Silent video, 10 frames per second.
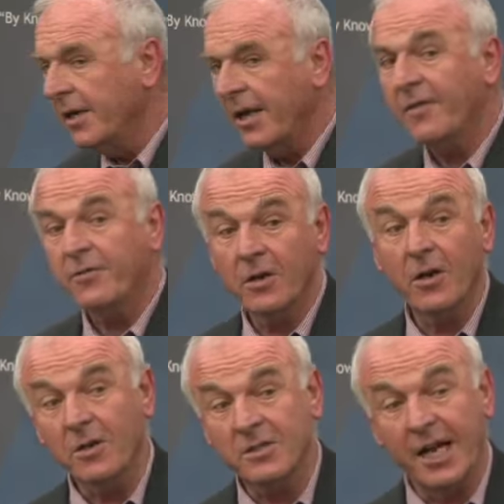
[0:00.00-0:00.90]
Now, for a
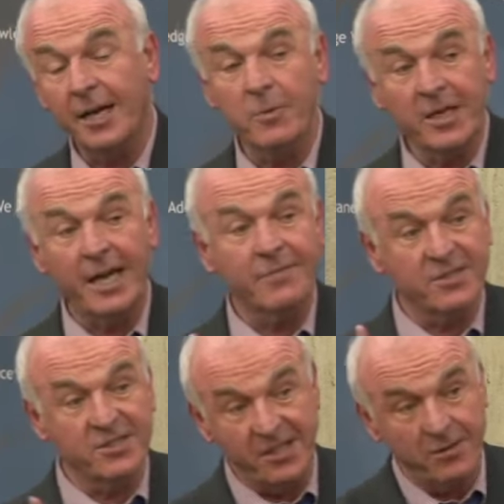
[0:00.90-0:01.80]
long time, we gave a
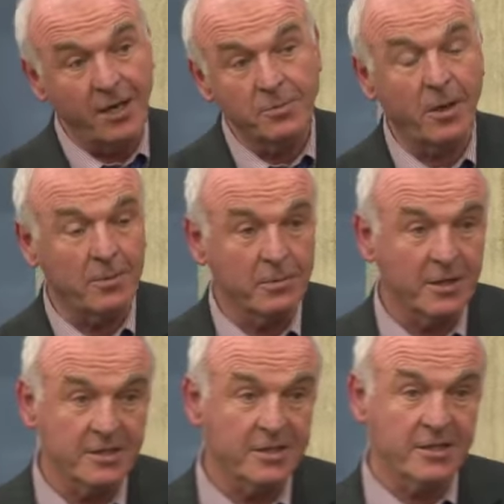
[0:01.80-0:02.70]
0
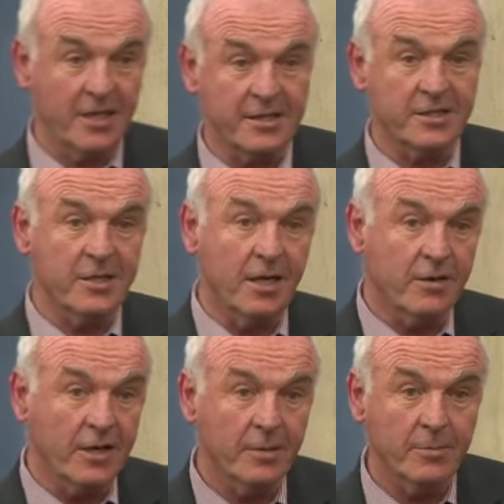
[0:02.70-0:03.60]
probability to that
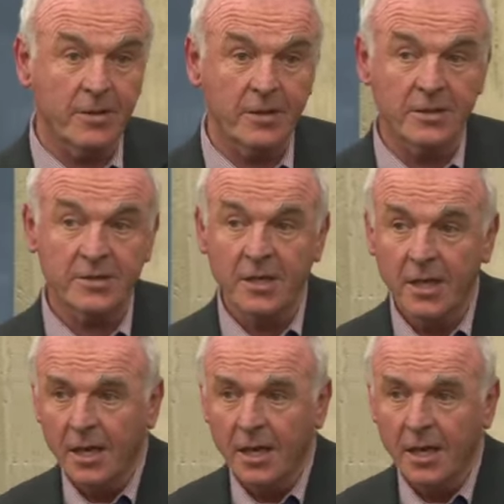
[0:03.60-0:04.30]
scenario because